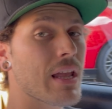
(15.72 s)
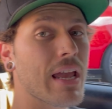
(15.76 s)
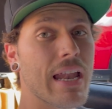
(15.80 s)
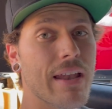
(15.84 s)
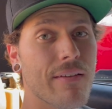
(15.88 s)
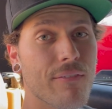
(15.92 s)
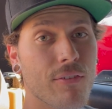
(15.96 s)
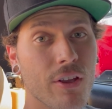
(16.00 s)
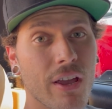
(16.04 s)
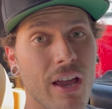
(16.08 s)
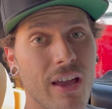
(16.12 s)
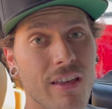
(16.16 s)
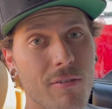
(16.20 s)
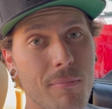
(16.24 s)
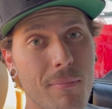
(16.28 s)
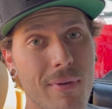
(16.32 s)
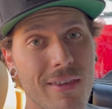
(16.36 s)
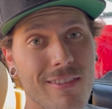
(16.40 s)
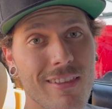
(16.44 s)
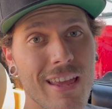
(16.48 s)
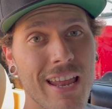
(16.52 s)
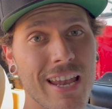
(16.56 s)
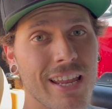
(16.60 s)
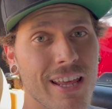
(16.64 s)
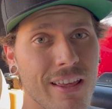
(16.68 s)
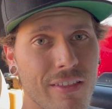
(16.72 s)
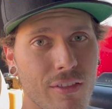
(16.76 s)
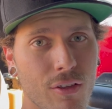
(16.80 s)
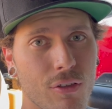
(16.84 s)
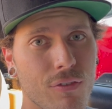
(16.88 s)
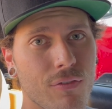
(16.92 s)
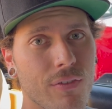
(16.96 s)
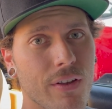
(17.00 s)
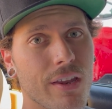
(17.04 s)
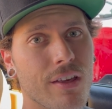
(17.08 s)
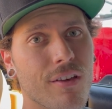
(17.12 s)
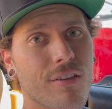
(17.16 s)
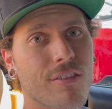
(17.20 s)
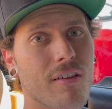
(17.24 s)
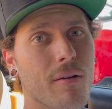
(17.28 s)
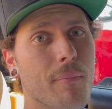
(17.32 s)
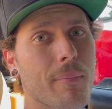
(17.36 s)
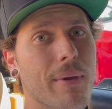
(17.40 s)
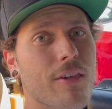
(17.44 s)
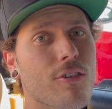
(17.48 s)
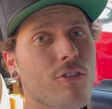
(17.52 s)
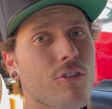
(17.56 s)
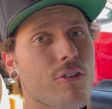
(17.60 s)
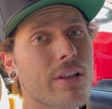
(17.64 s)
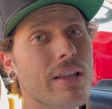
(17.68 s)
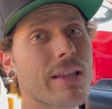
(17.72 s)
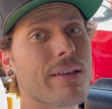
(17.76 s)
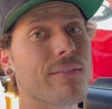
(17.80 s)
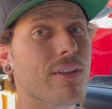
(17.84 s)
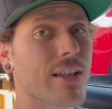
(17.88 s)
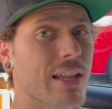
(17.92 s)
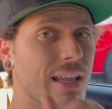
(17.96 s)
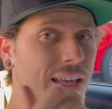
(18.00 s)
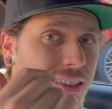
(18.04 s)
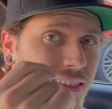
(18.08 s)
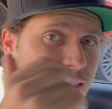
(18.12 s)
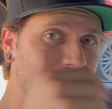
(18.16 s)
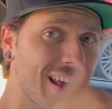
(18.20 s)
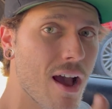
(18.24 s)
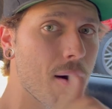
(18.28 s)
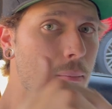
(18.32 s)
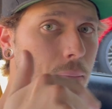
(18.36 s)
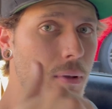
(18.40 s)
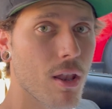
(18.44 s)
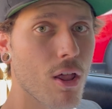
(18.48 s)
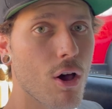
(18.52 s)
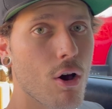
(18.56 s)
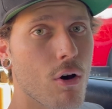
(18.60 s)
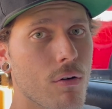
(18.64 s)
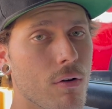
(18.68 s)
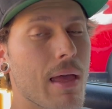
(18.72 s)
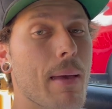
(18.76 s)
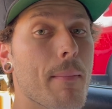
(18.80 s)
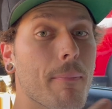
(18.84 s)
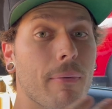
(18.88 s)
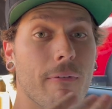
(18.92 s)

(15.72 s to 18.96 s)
And if you guys missed any of those videos, I'll make sure to leave a link down below.